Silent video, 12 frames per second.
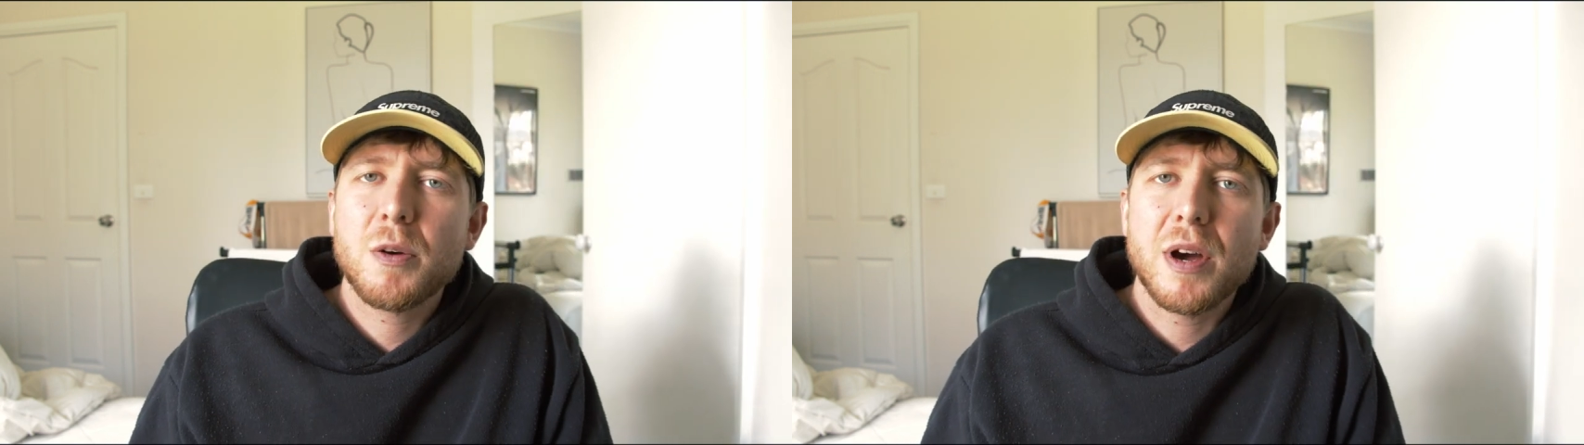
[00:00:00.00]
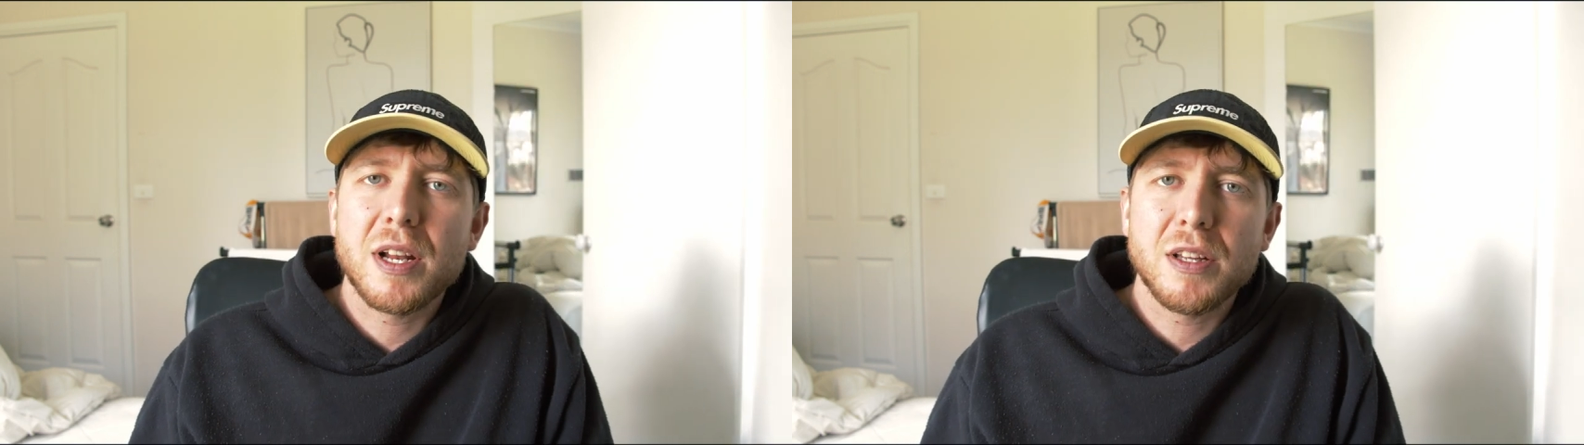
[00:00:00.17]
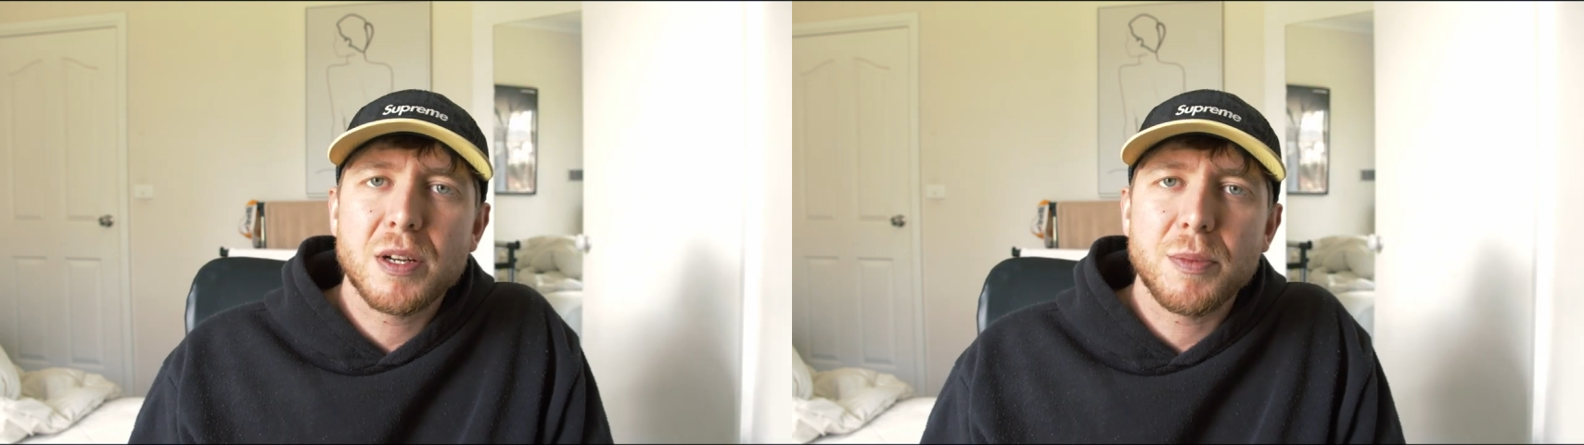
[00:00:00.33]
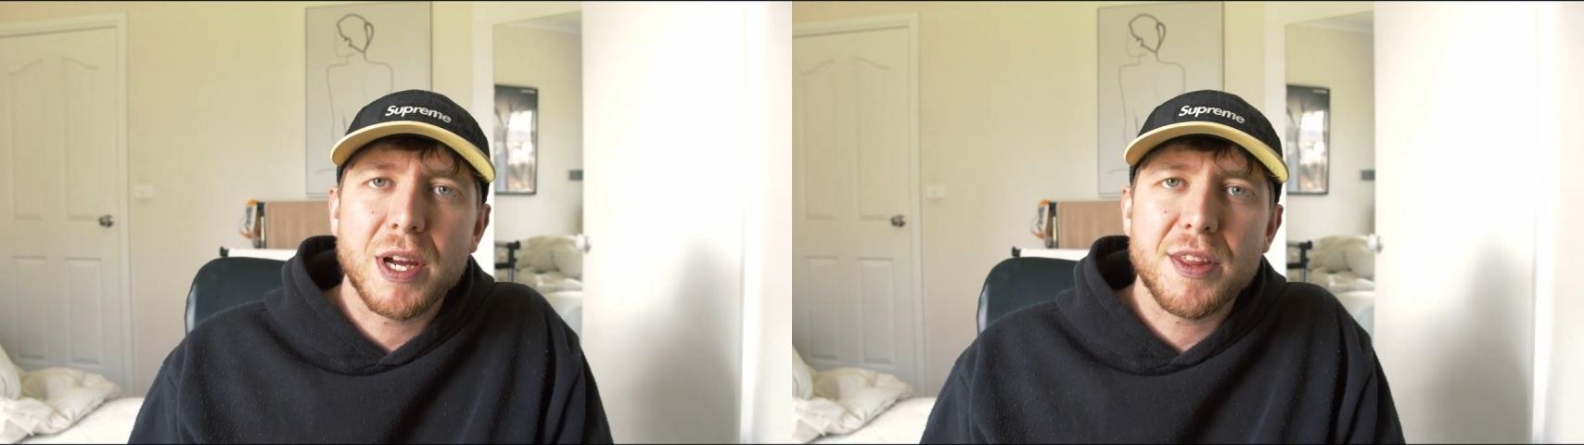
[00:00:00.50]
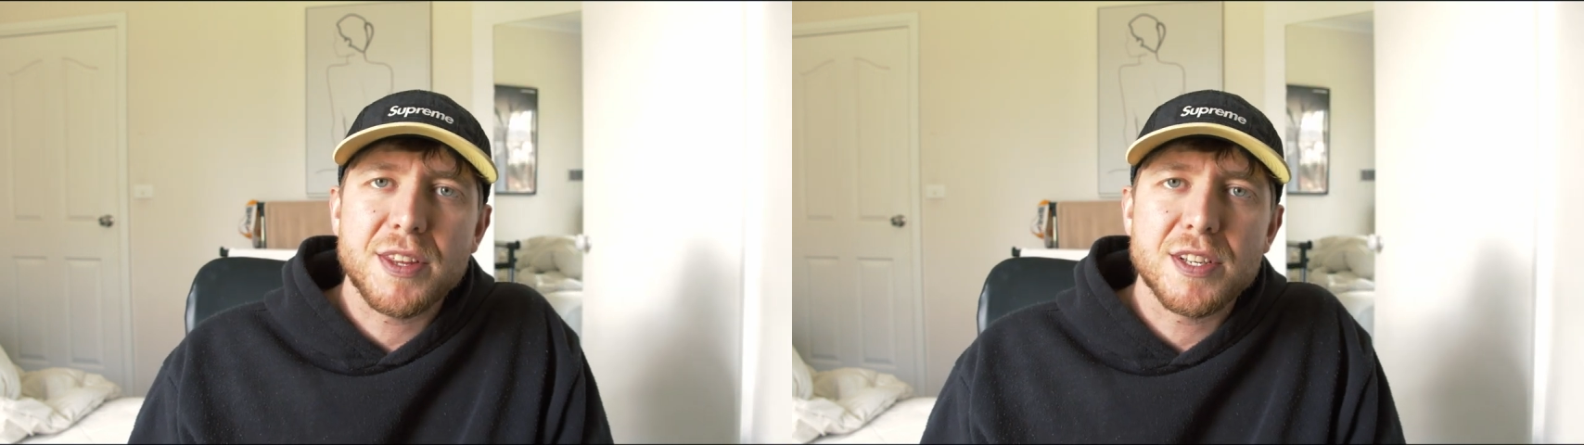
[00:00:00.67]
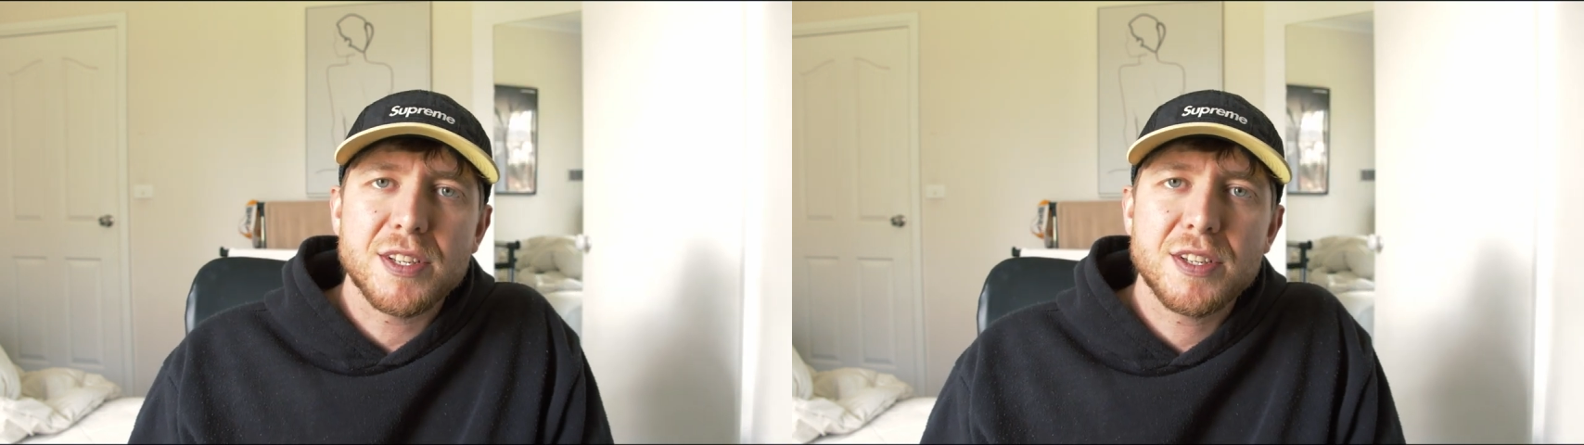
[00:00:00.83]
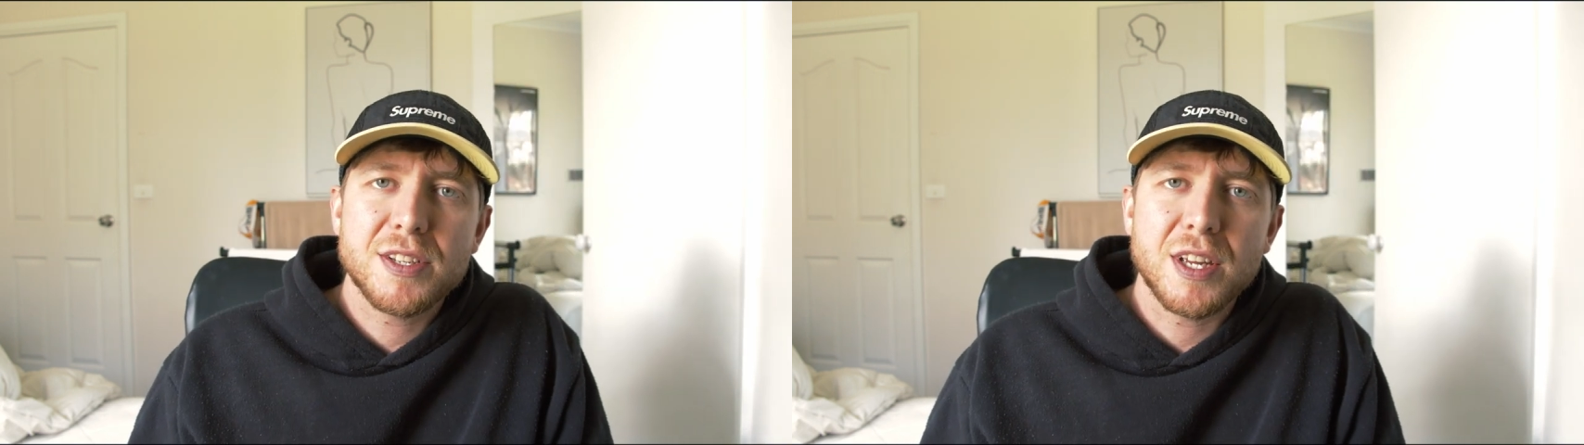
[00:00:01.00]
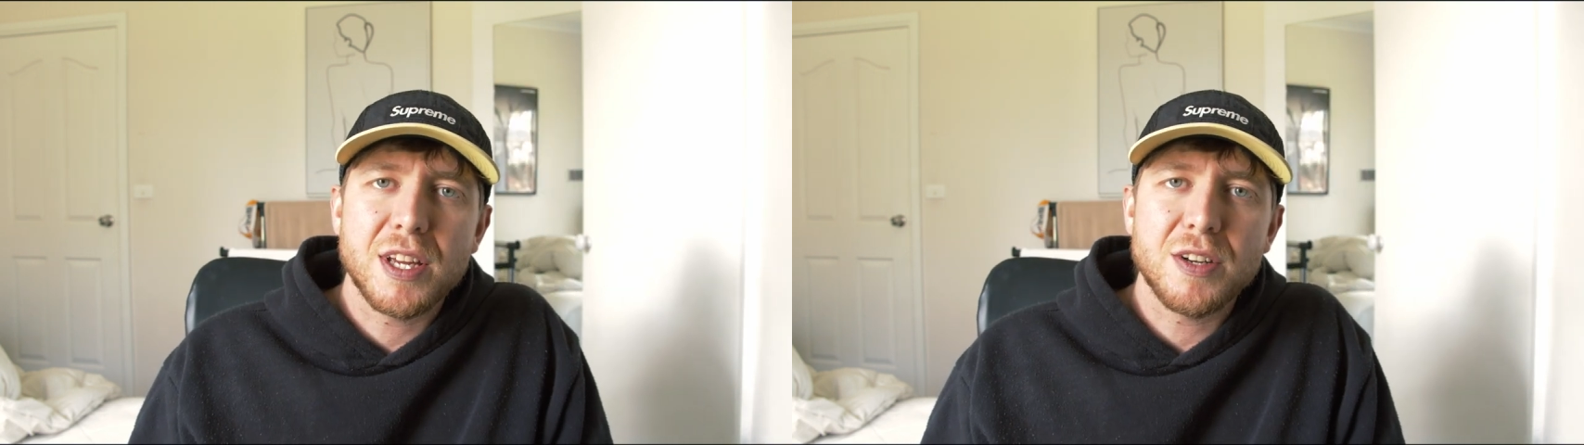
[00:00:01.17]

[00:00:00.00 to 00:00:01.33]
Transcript: quite a lot about this,